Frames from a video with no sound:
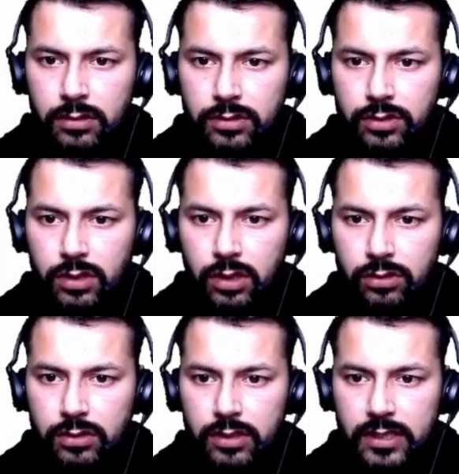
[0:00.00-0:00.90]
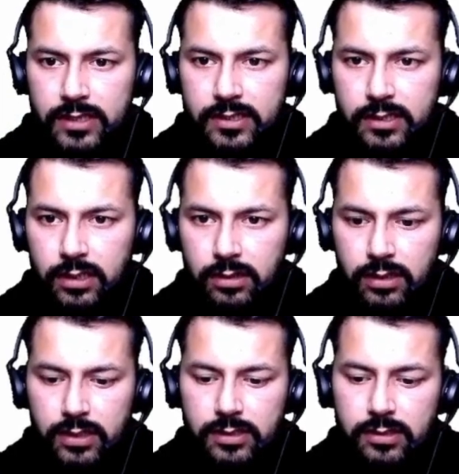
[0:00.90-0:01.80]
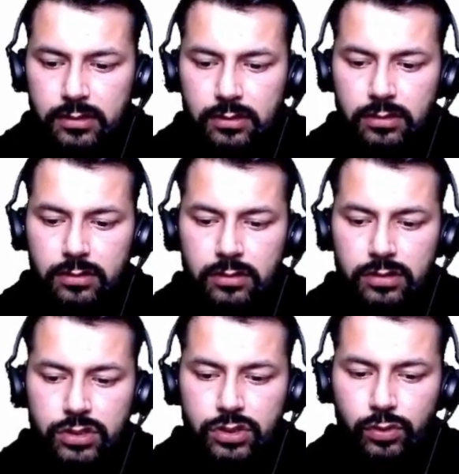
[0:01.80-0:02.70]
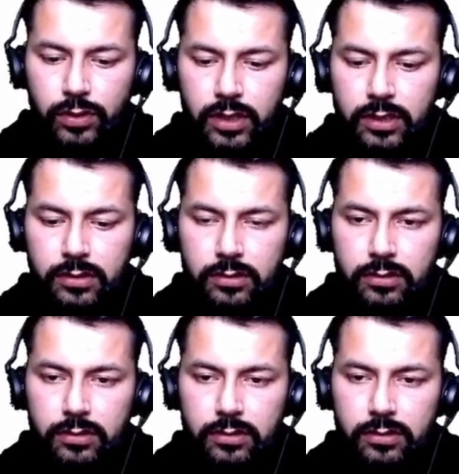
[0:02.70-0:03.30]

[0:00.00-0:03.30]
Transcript: So now let's run this. Square,